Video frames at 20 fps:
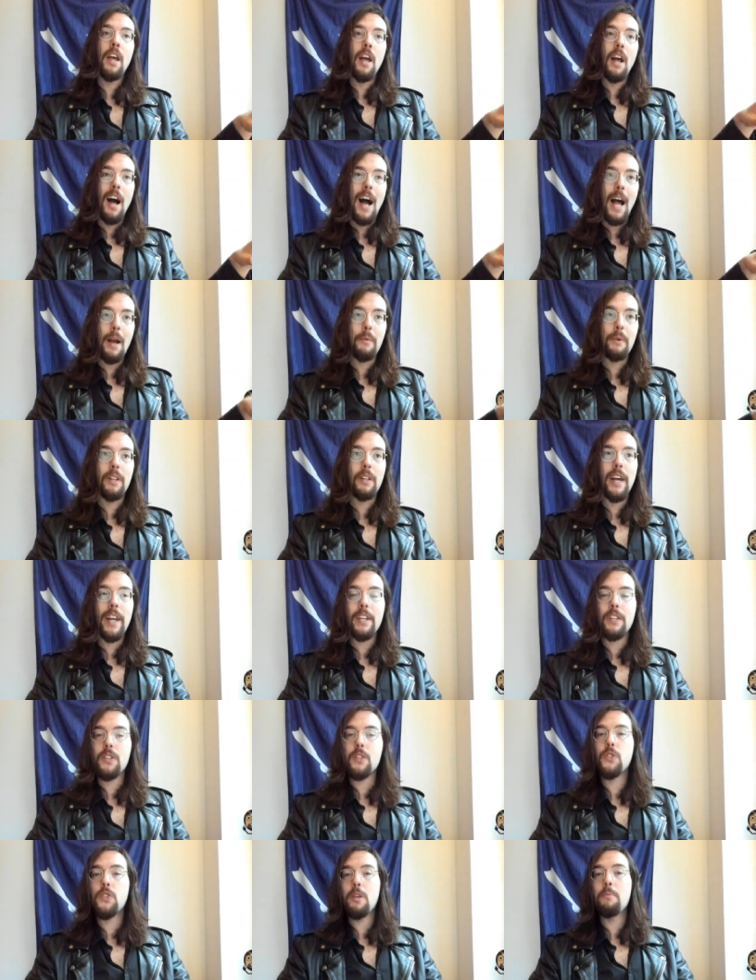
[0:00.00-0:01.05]
I would like
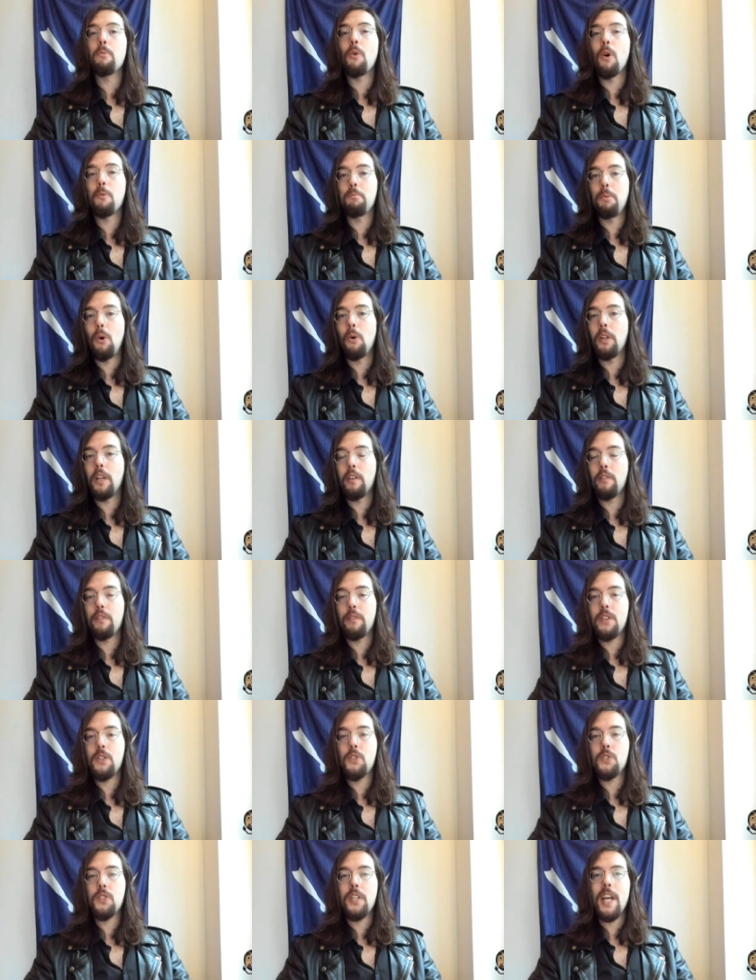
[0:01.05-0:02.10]
to see more polling from
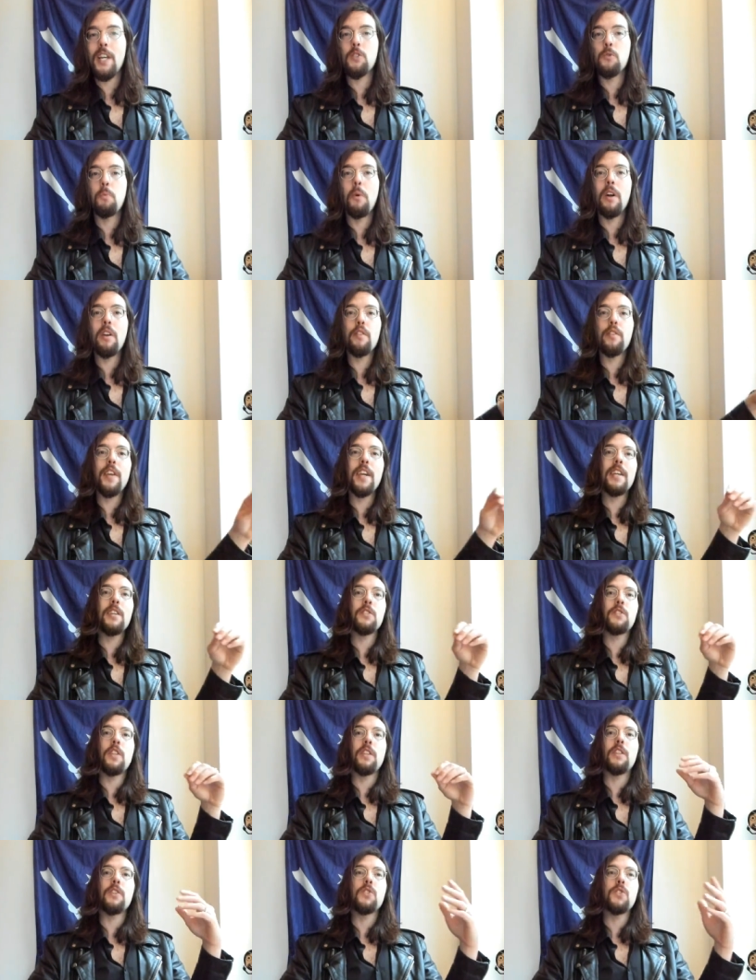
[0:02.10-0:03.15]
these states. One thing is
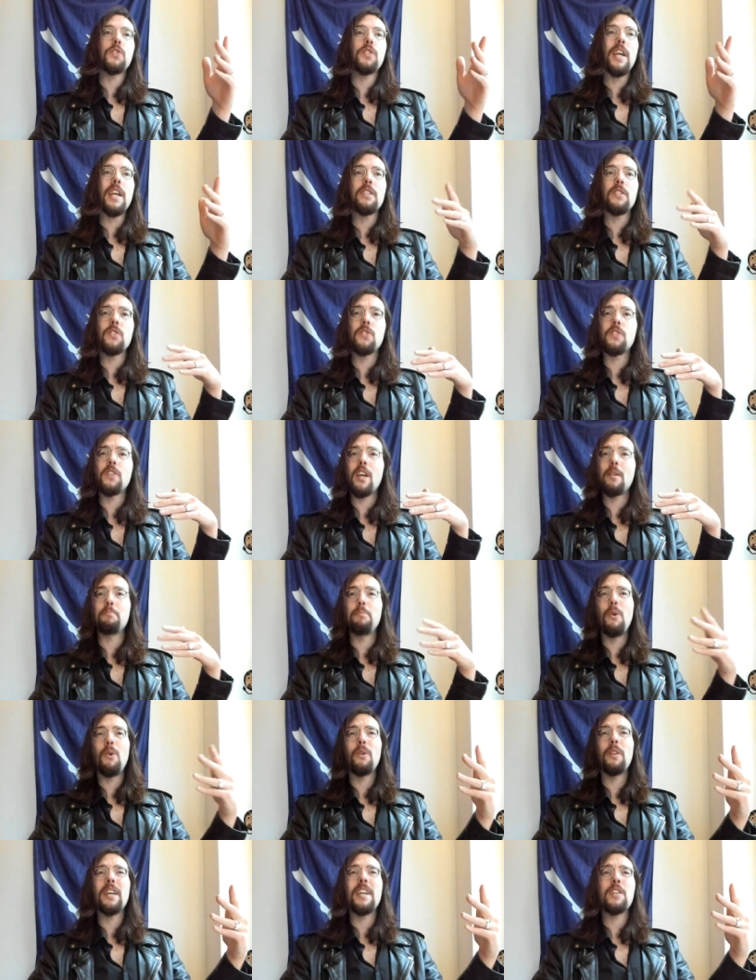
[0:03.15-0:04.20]
that the state to -state
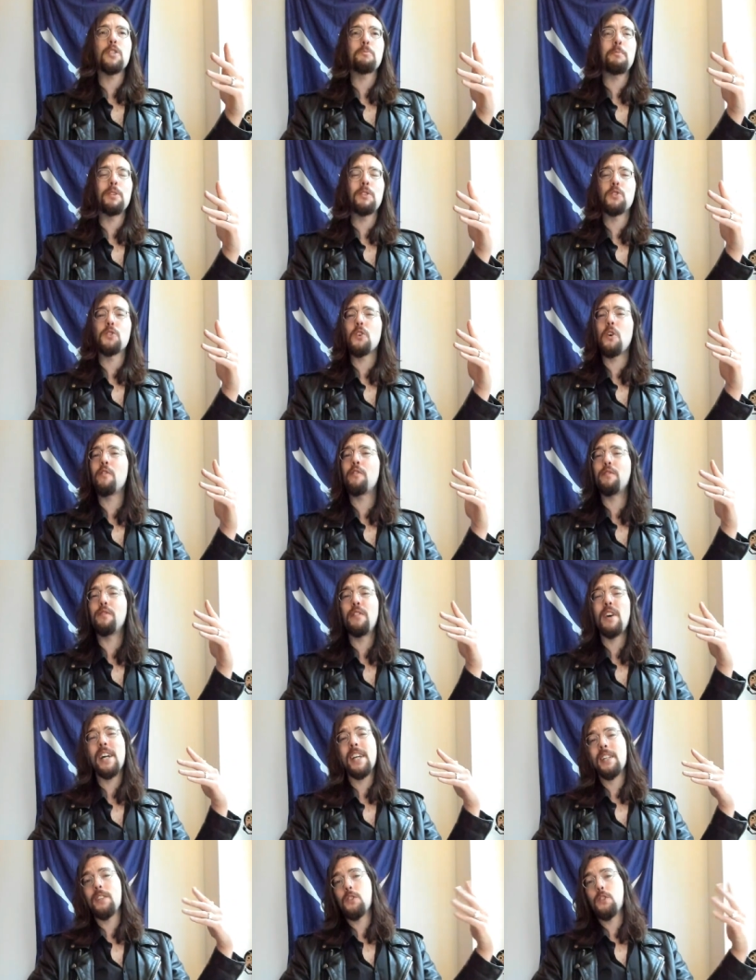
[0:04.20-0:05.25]
polling has been so
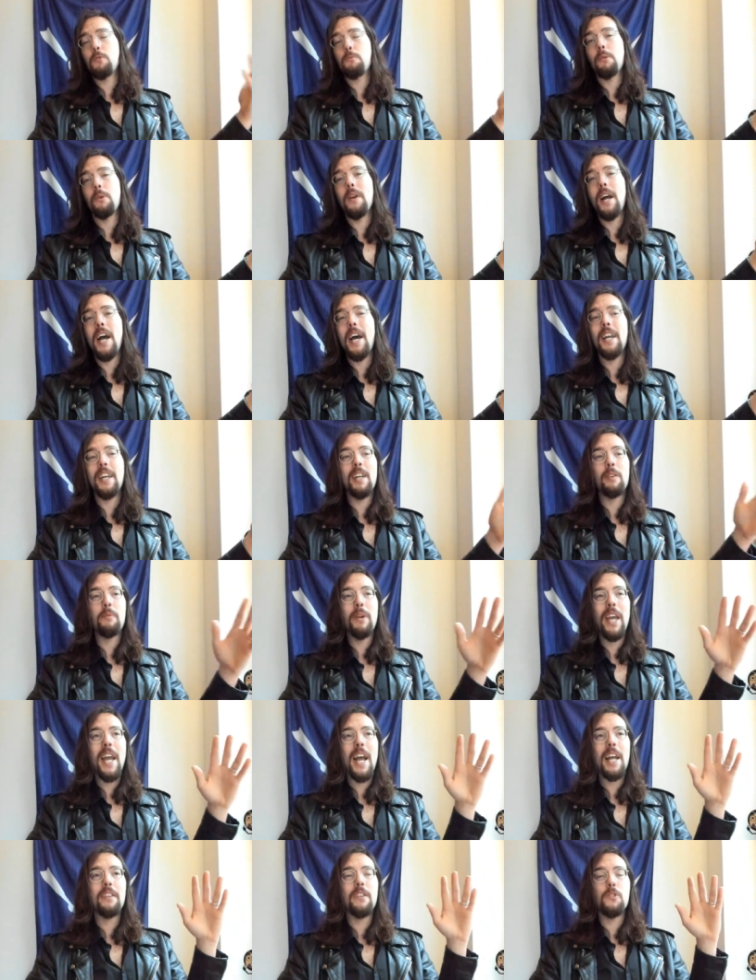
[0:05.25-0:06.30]
fucking sporadic, and we
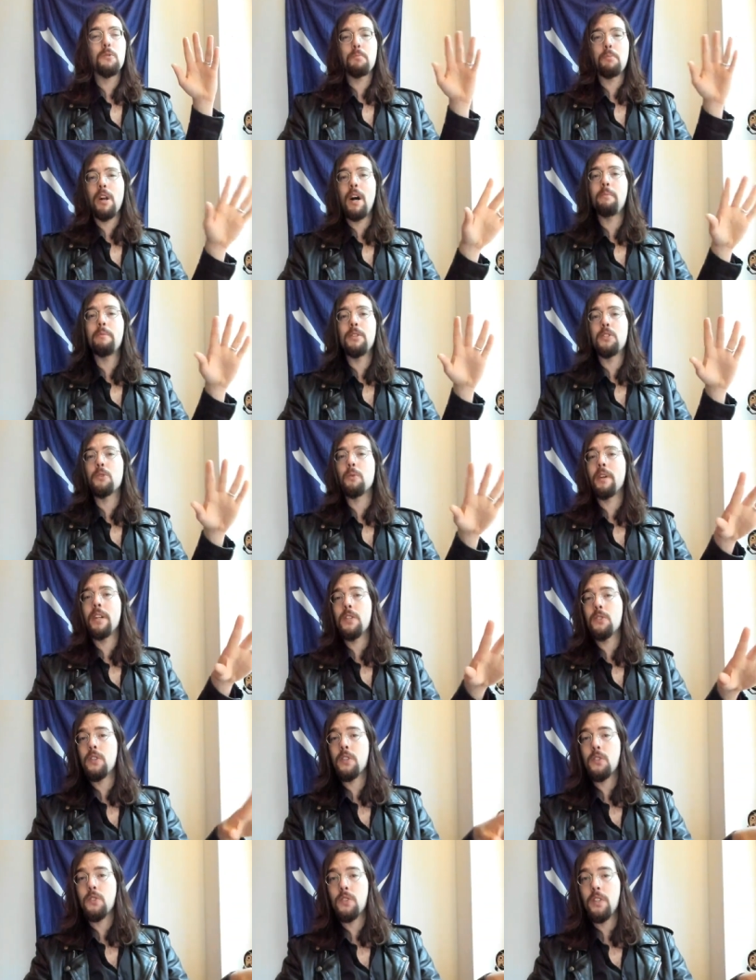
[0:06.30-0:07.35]
had this problem in
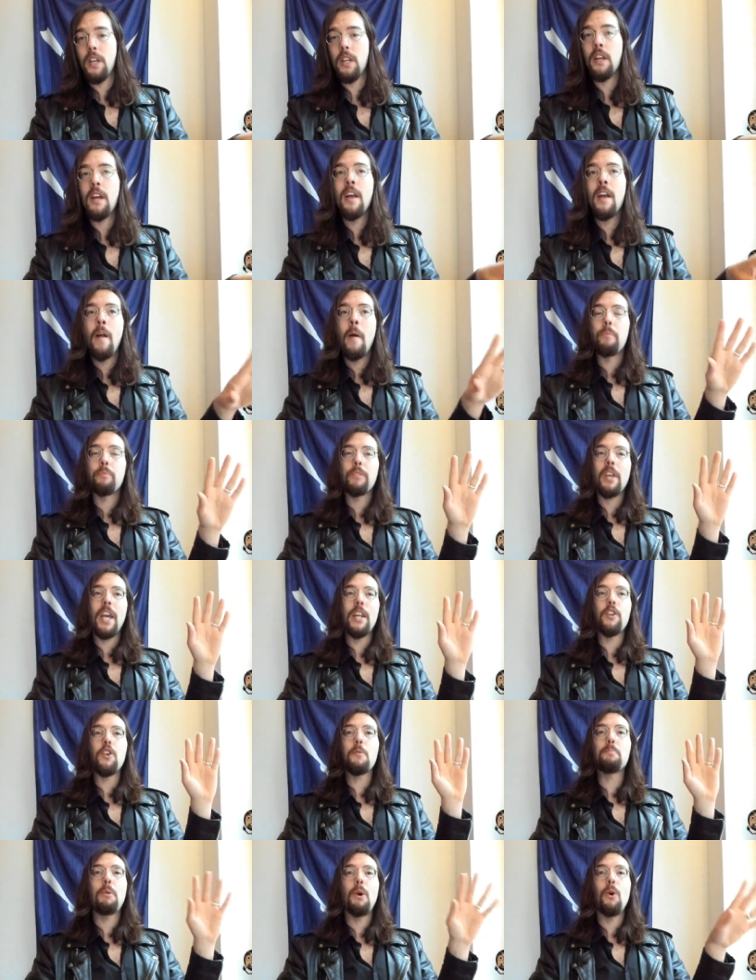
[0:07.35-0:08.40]
2016. Can
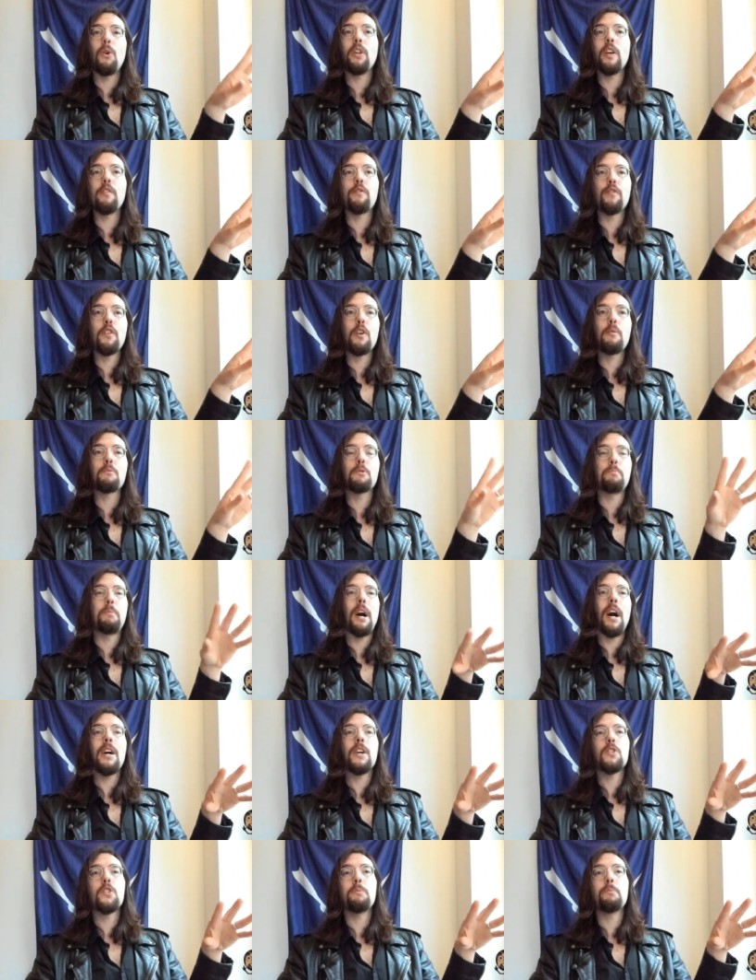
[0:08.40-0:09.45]
your polling firms
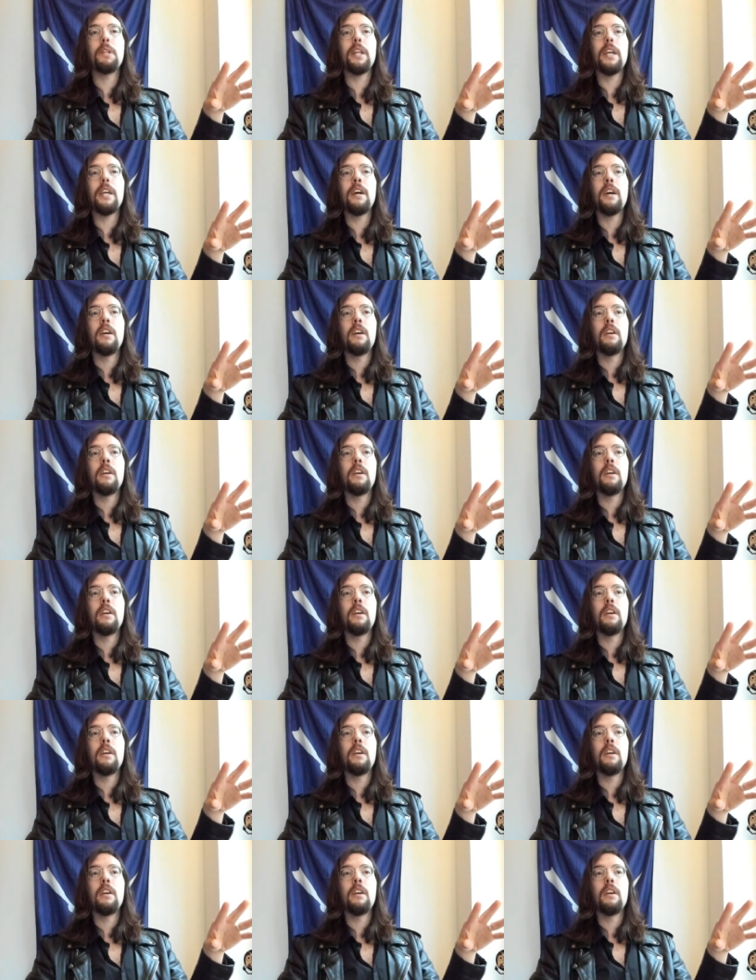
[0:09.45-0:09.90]
possibly